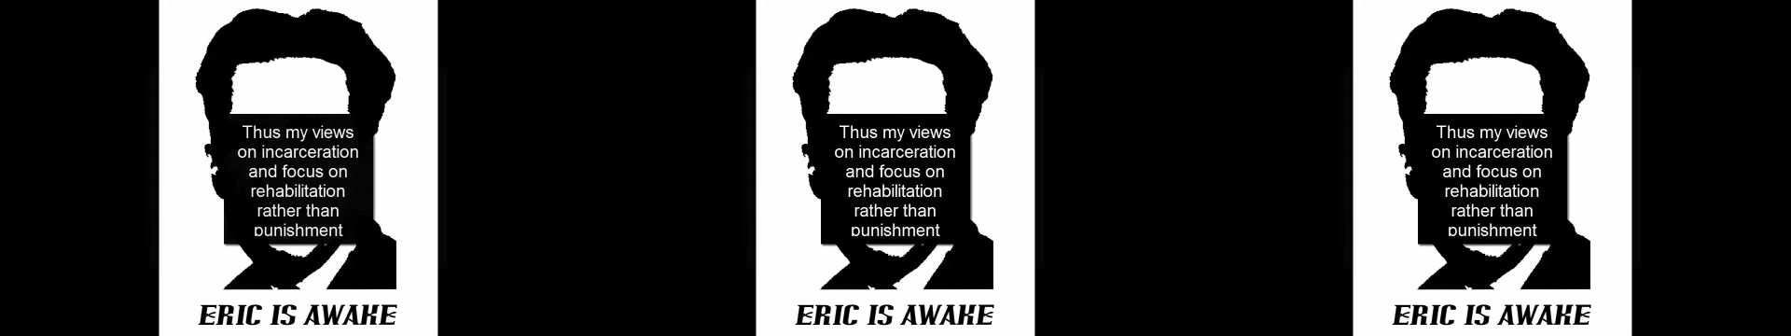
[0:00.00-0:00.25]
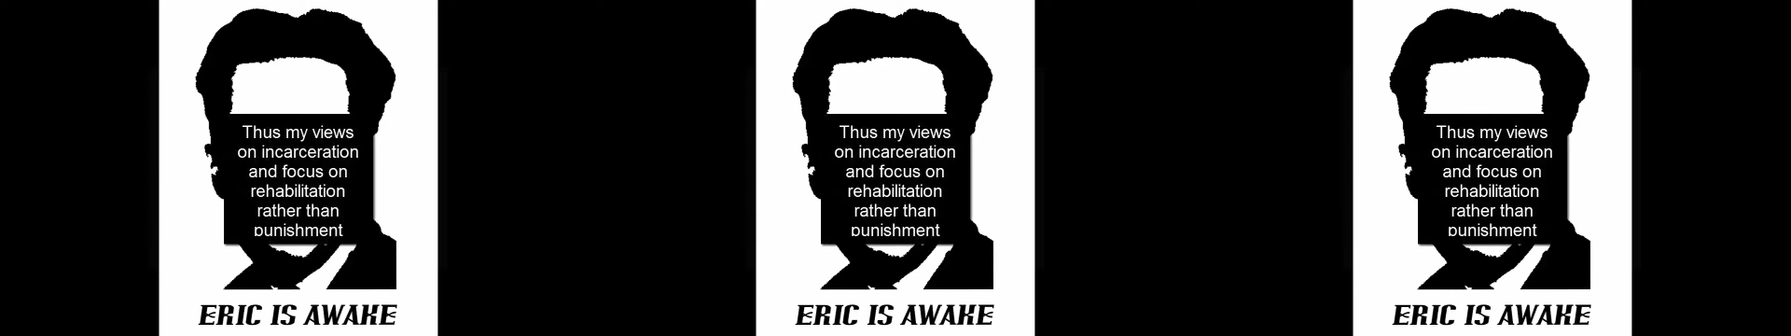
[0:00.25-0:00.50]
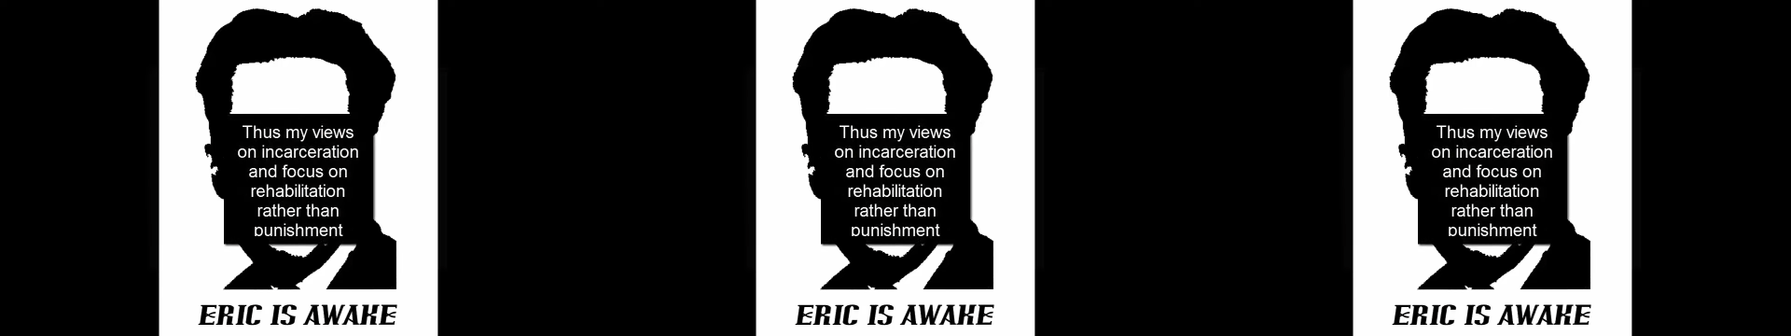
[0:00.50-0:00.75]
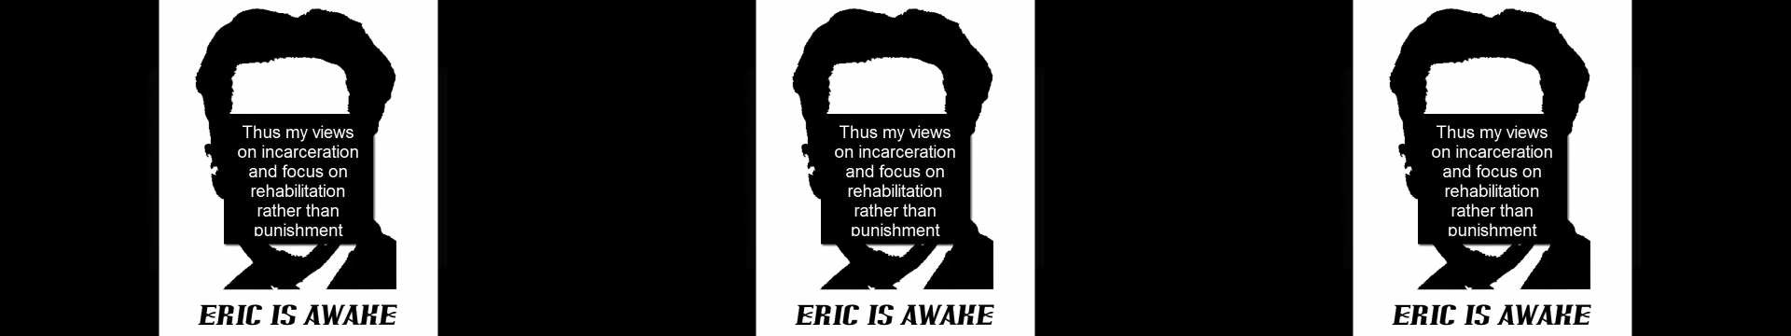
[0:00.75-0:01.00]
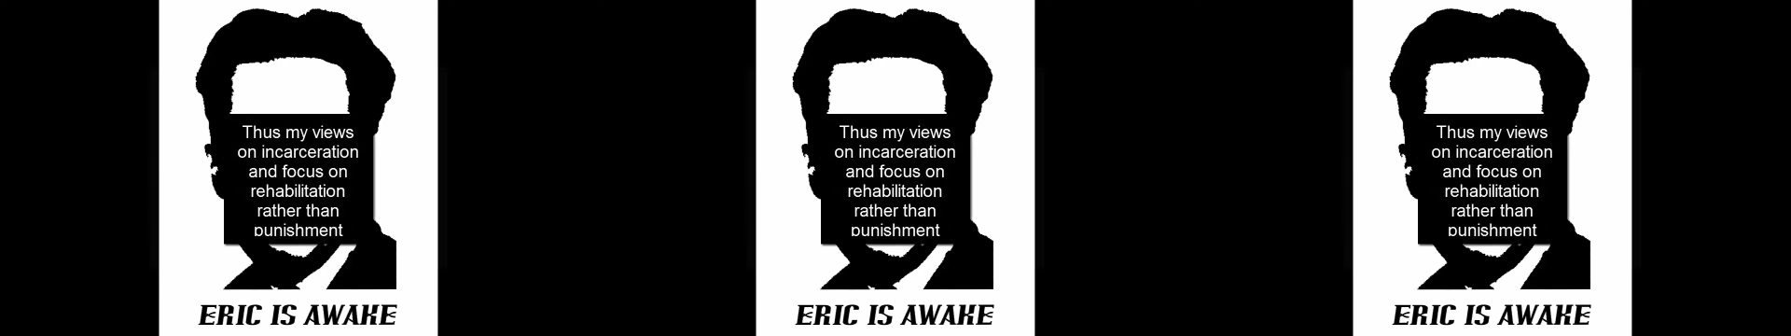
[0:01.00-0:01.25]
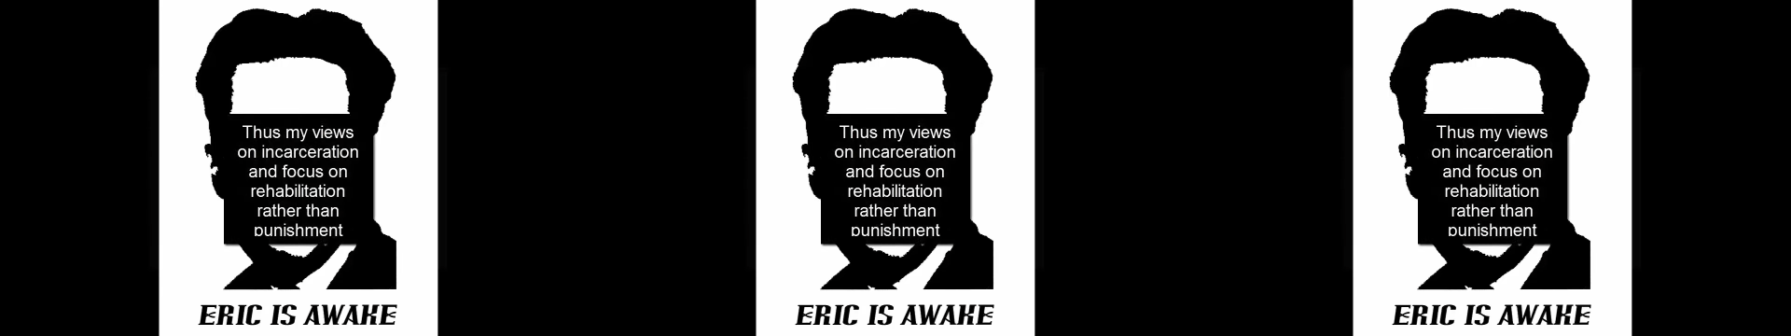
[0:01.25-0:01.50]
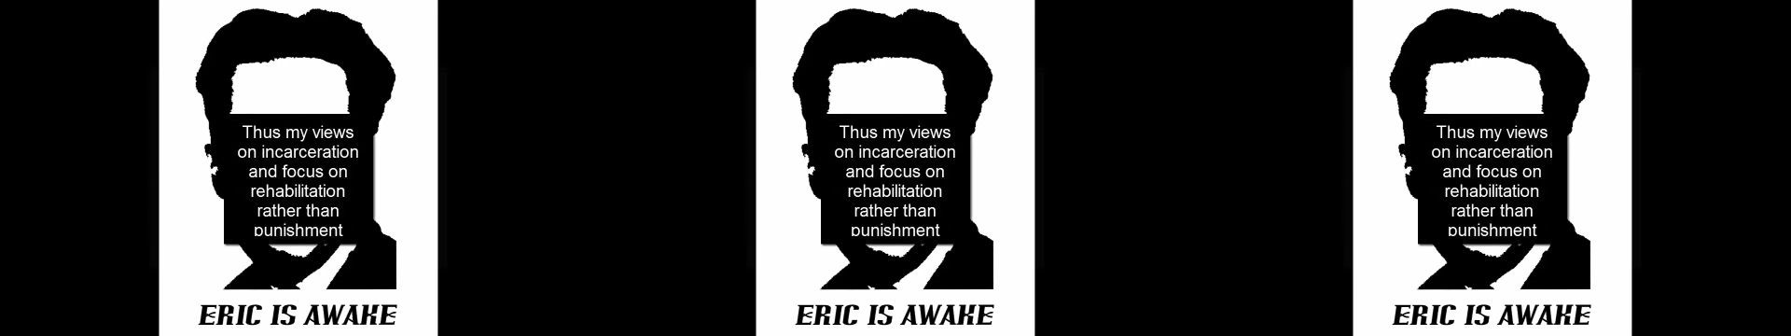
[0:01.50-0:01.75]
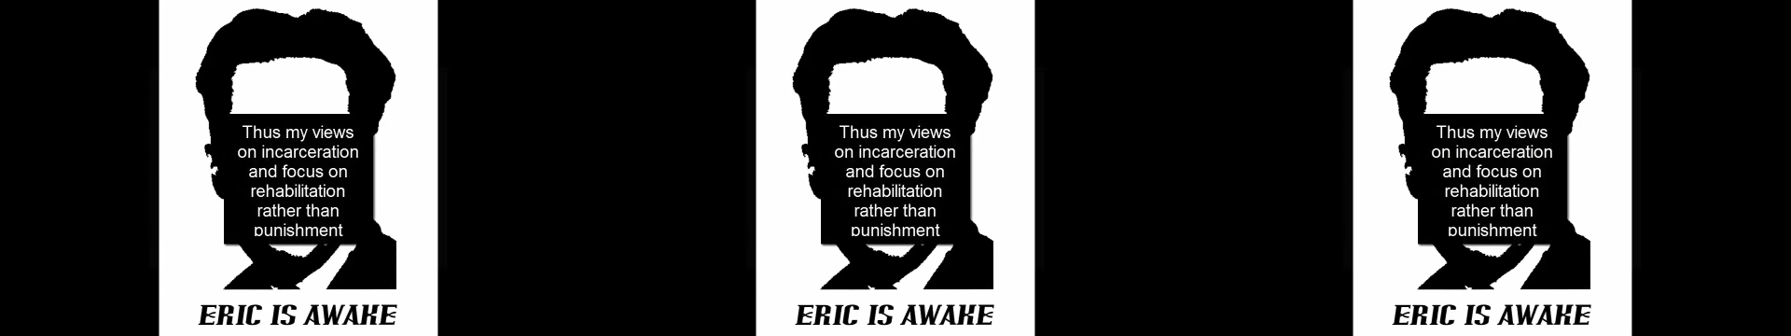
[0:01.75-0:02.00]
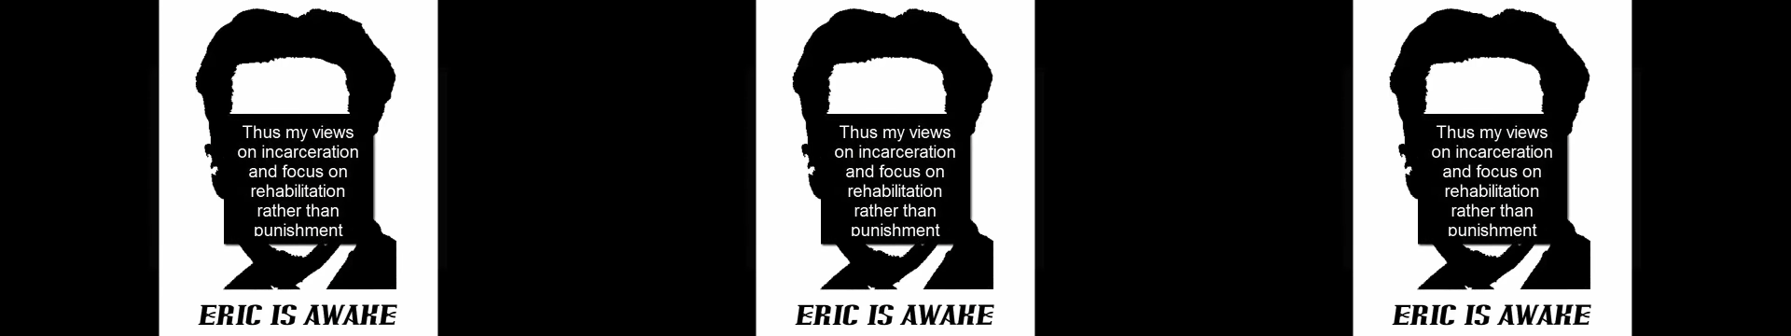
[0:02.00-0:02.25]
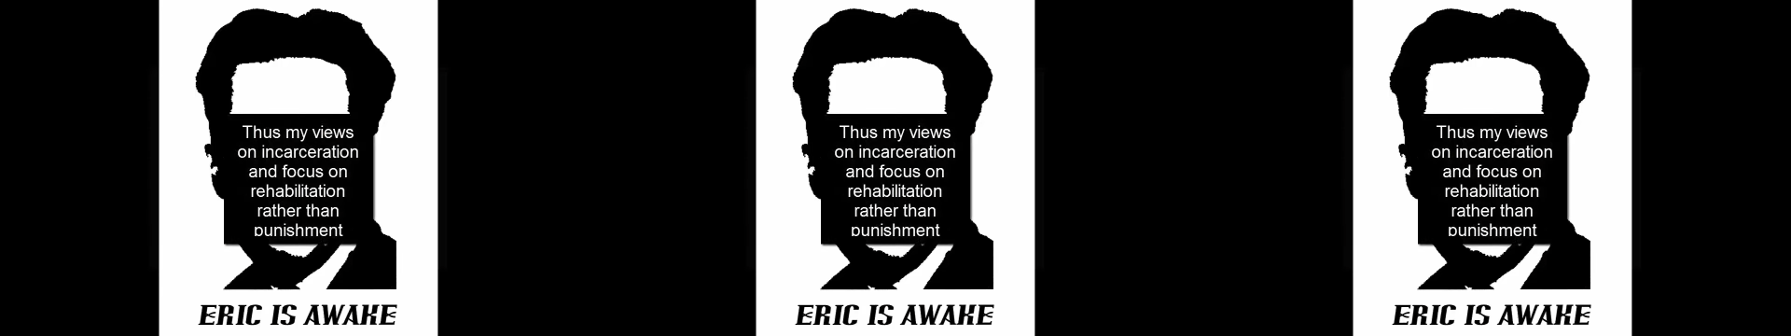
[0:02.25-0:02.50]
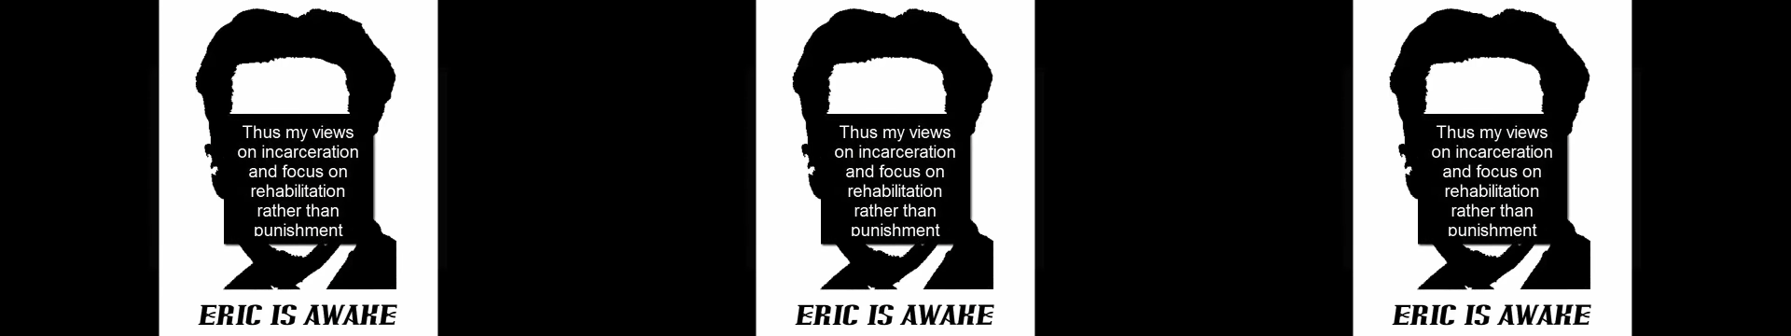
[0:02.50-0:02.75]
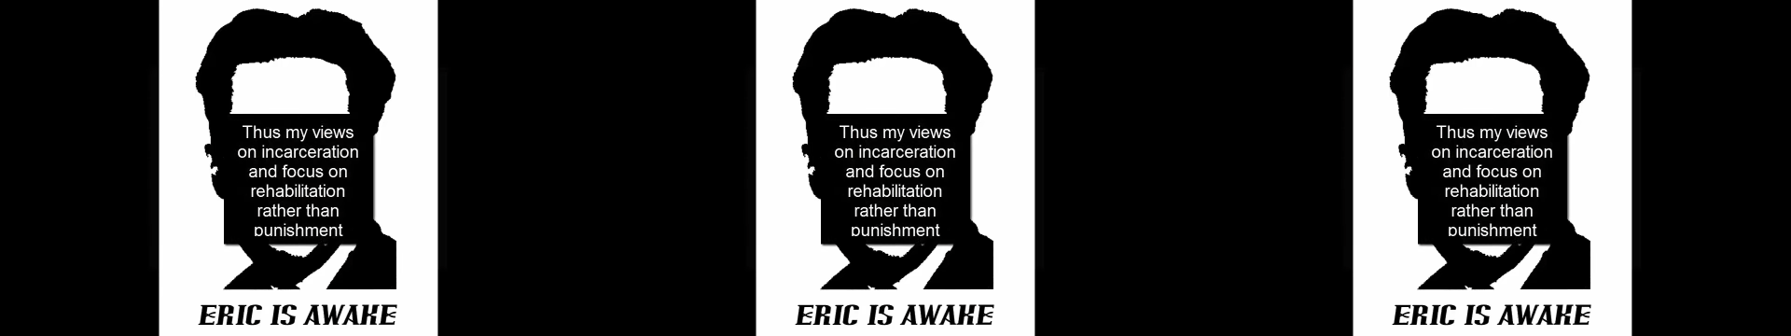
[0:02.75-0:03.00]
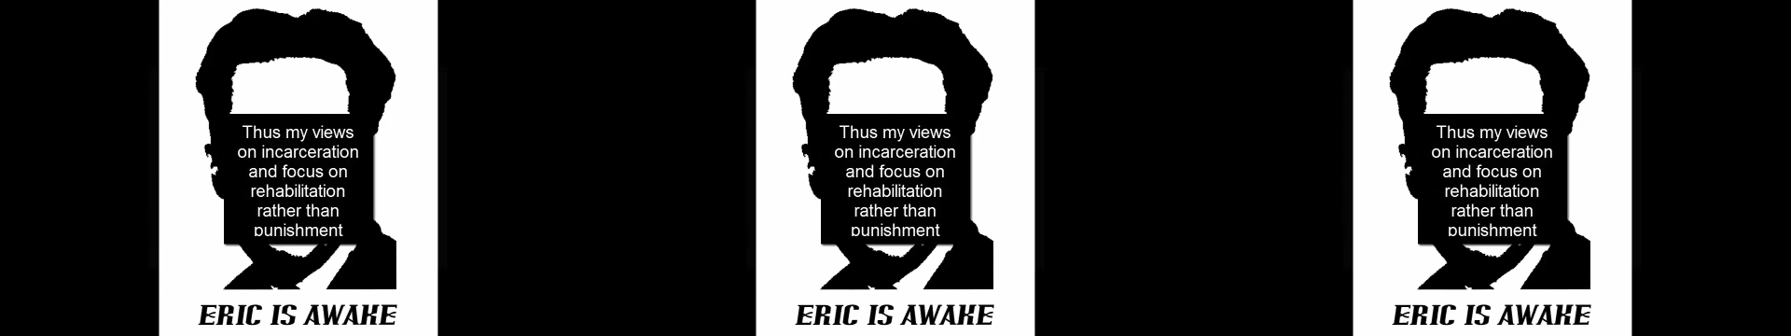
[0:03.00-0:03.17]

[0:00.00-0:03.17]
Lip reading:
No face is visible, so there are no lips to read.